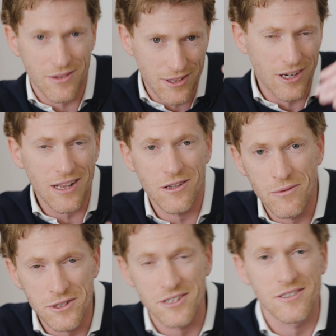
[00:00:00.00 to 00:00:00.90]
Leonardo da
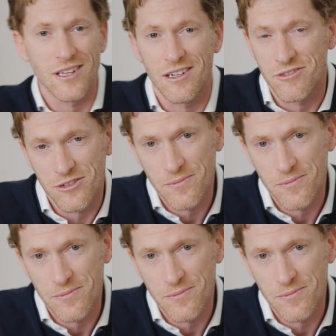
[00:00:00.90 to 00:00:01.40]
Vinci's life.